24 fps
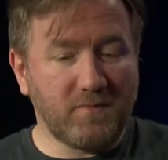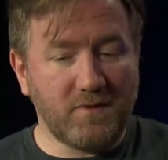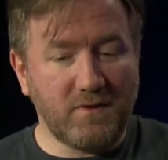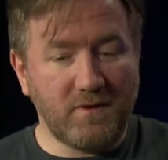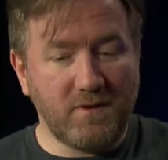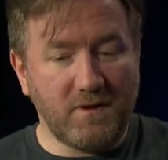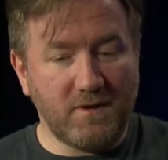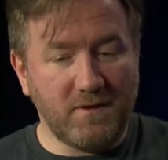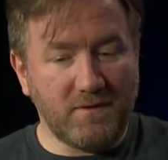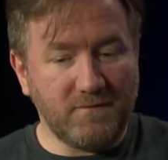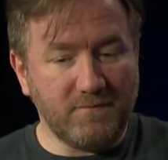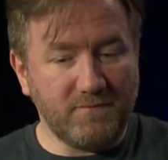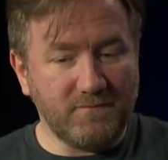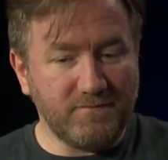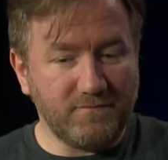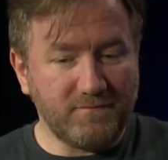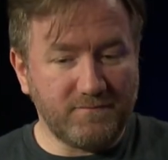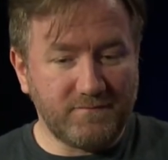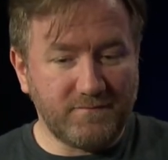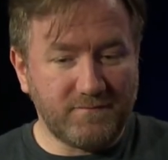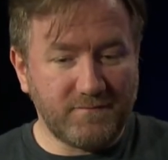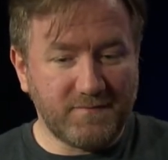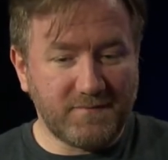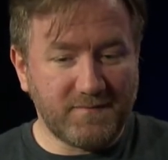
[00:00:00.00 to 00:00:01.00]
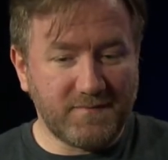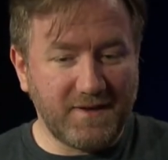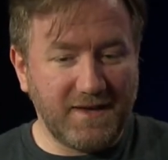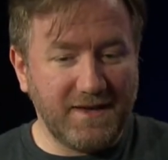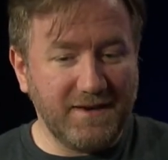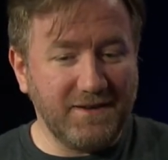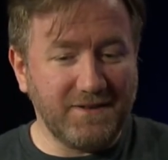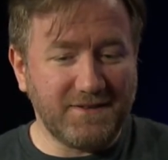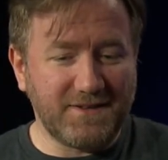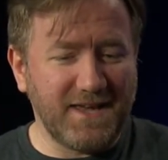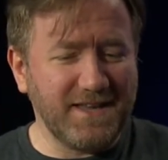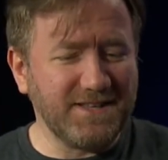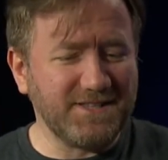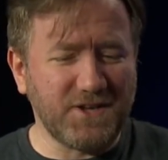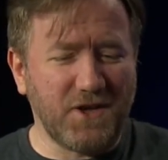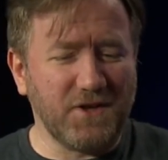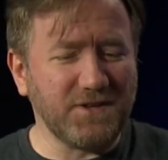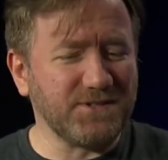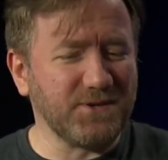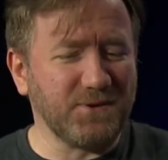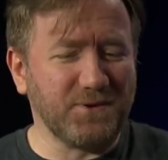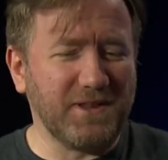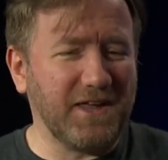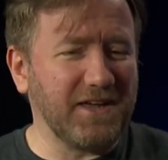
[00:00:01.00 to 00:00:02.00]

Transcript: Um, oh, and oh, it, sure, it's also yeah.